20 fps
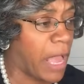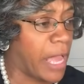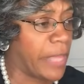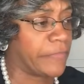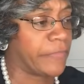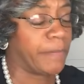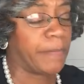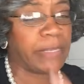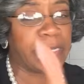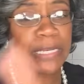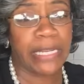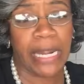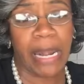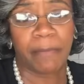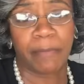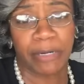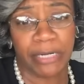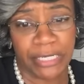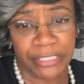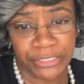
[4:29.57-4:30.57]
bothering me, then
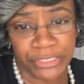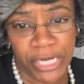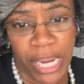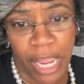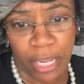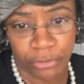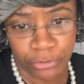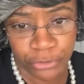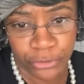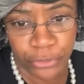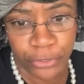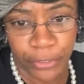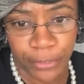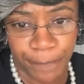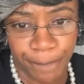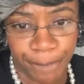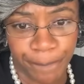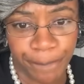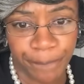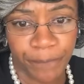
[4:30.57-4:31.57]
I'm going to let y'all
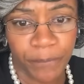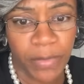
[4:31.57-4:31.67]
sure.